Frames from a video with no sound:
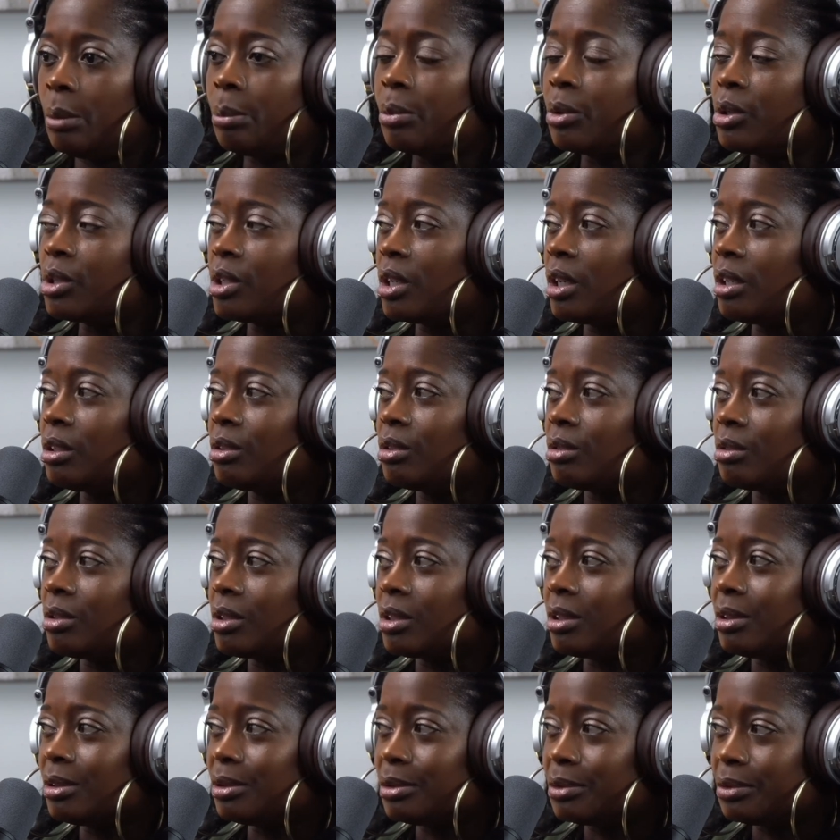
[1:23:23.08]
protect
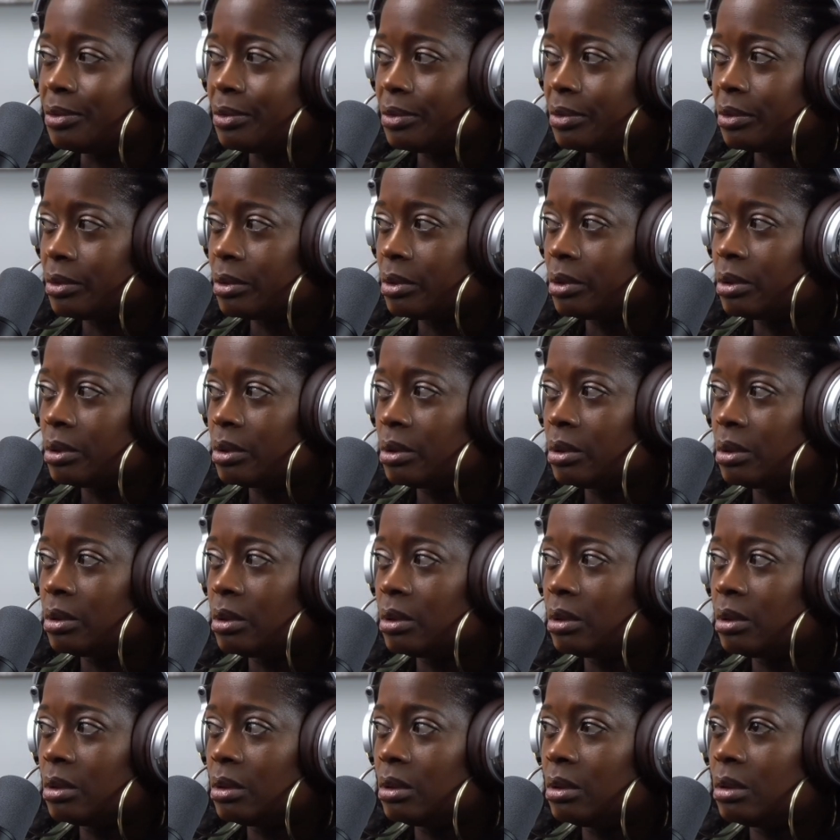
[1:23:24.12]
yourself.
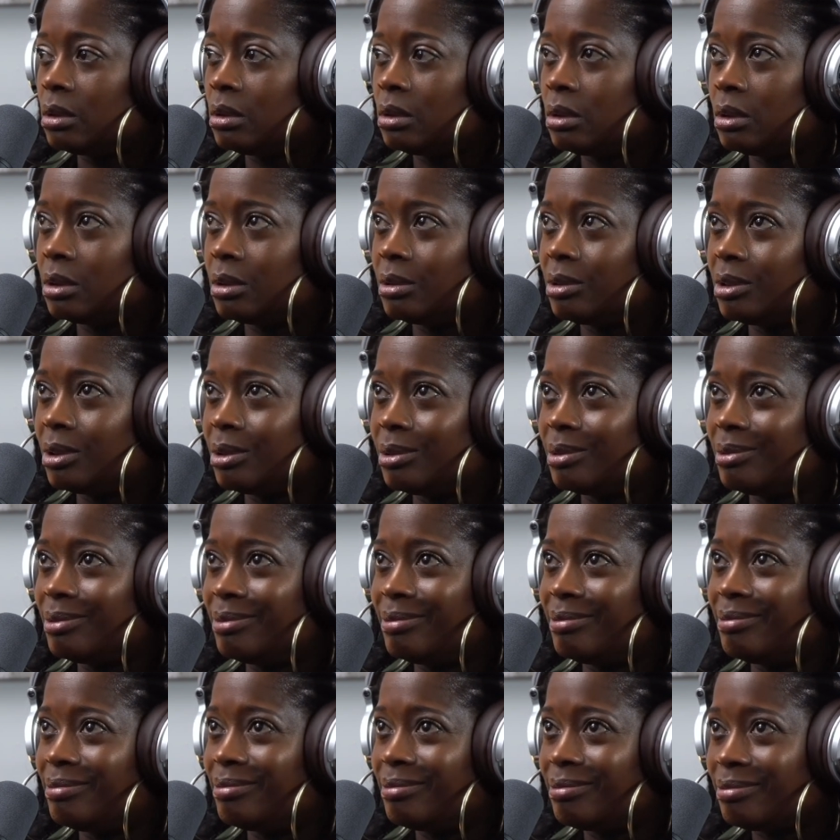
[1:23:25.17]

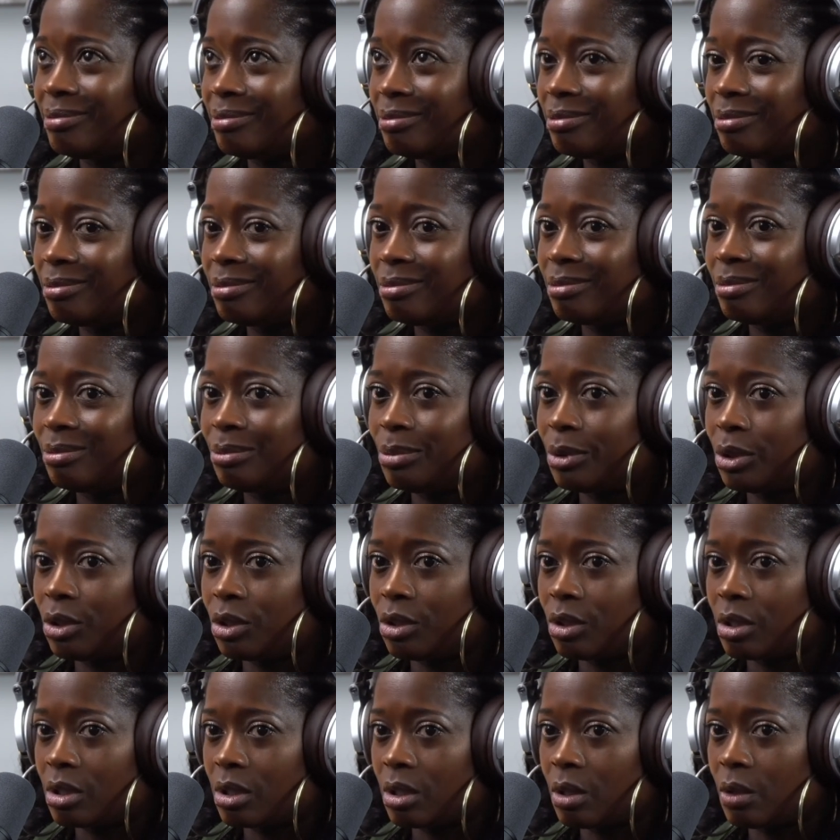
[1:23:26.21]
Don't put
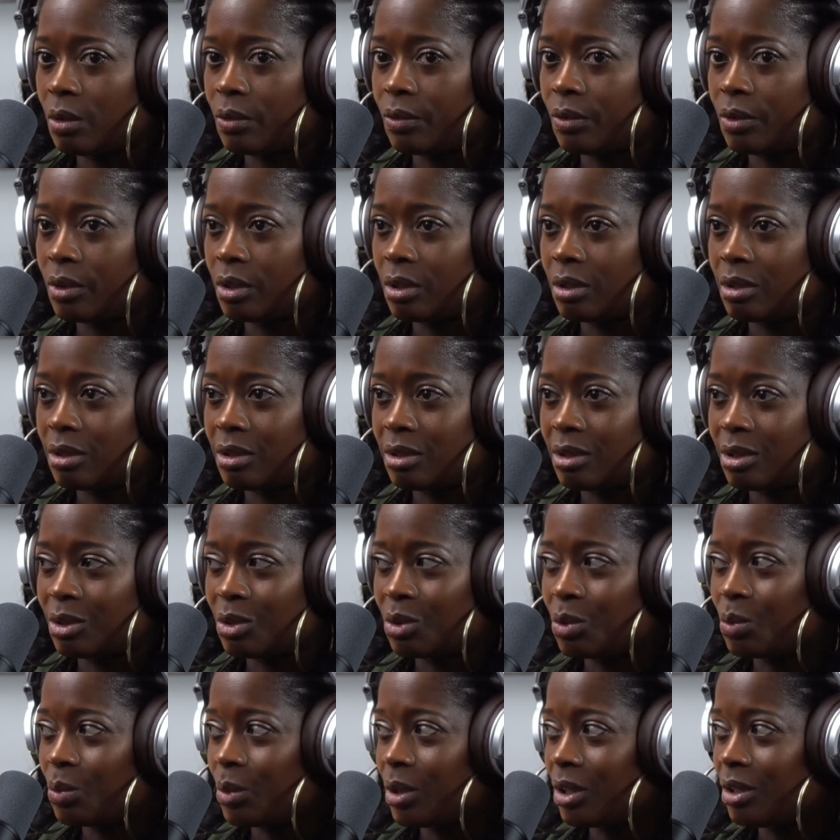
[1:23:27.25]
yourself in
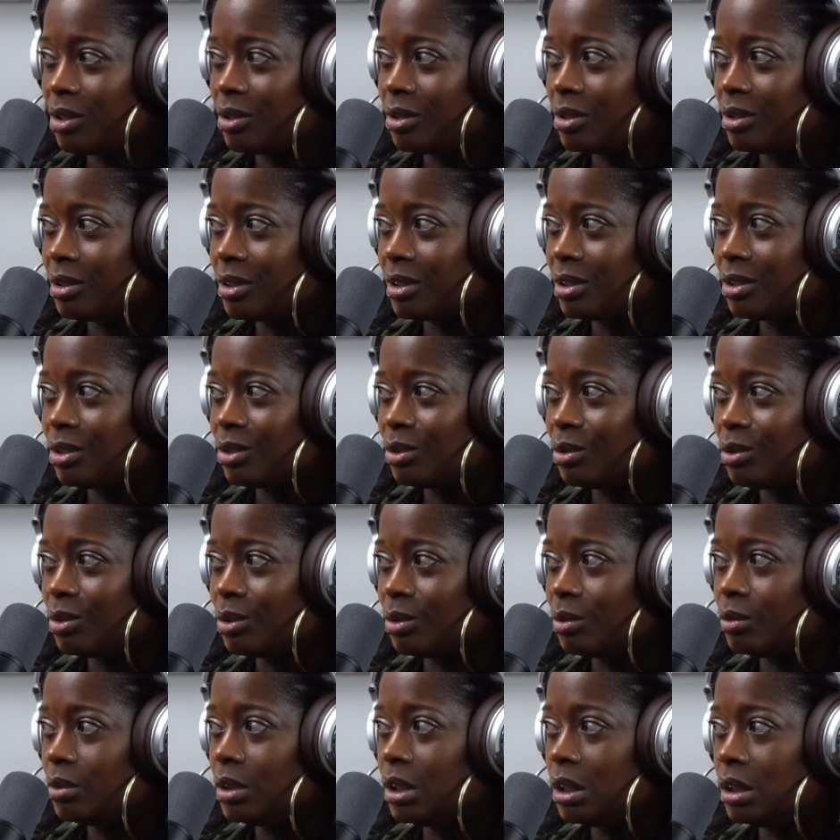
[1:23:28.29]
situations that you
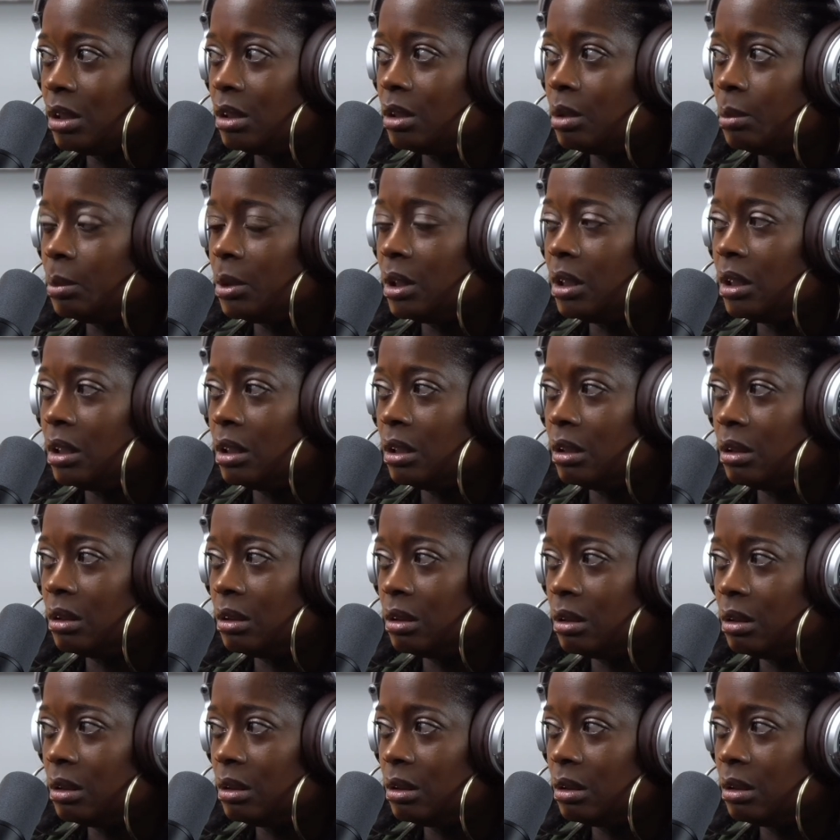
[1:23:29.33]
don't need to be
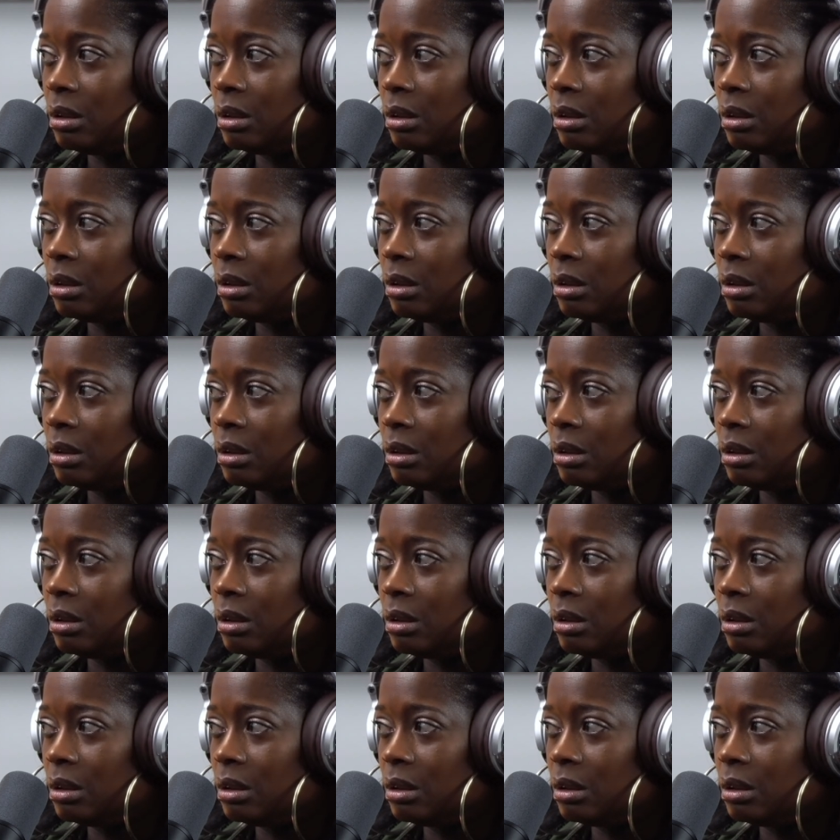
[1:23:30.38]
in.